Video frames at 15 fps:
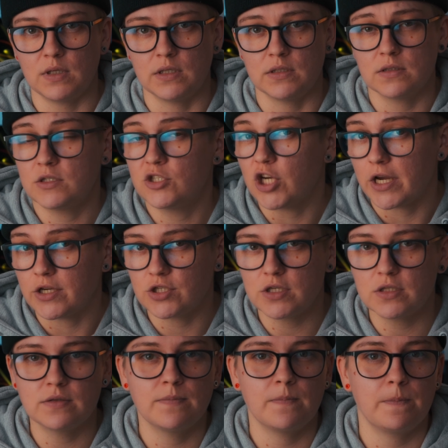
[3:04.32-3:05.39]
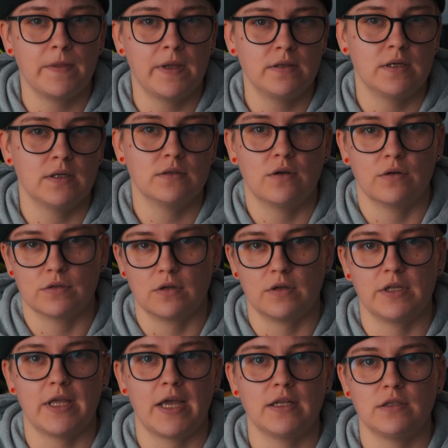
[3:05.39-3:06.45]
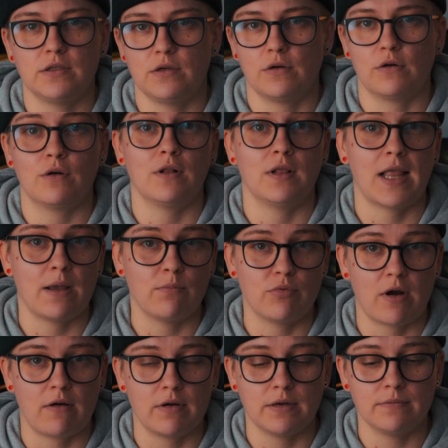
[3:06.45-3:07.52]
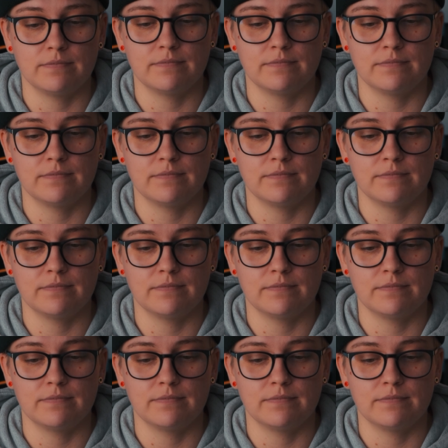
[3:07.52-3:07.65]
and change it and then consolidate your library.